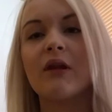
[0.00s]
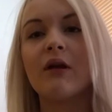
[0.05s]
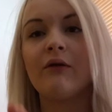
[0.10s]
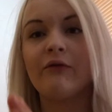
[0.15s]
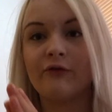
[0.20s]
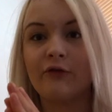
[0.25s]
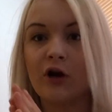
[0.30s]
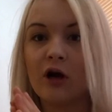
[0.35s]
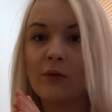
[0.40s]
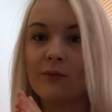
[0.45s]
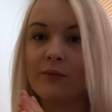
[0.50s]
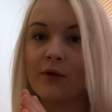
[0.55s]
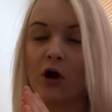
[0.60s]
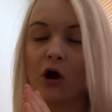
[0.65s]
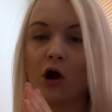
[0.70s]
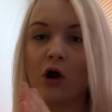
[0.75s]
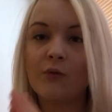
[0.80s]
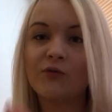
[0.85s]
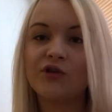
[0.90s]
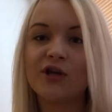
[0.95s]
from
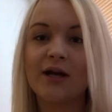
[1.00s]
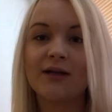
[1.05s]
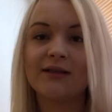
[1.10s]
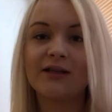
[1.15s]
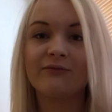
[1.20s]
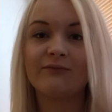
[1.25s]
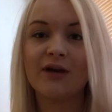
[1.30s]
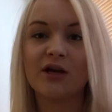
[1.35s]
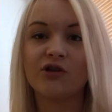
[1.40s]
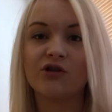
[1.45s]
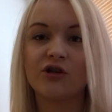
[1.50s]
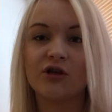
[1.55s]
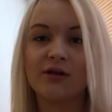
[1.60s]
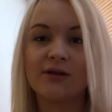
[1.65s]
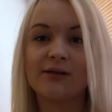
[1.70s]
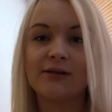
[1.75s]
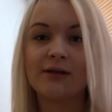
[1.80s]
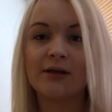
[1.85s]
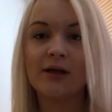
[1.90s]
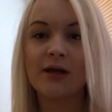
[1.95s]
objective
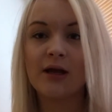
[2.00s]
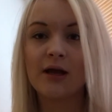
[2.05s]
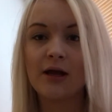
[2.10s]
measures